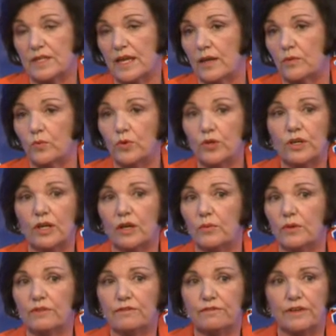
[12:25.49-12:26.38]
And working
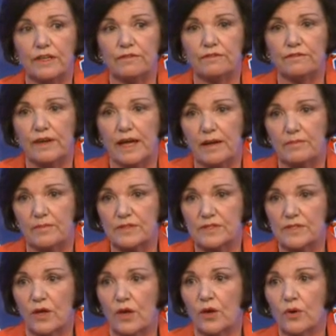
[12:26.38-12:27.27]
with fed
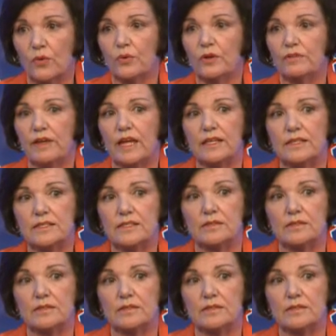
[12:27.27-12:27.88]
farmers, we've had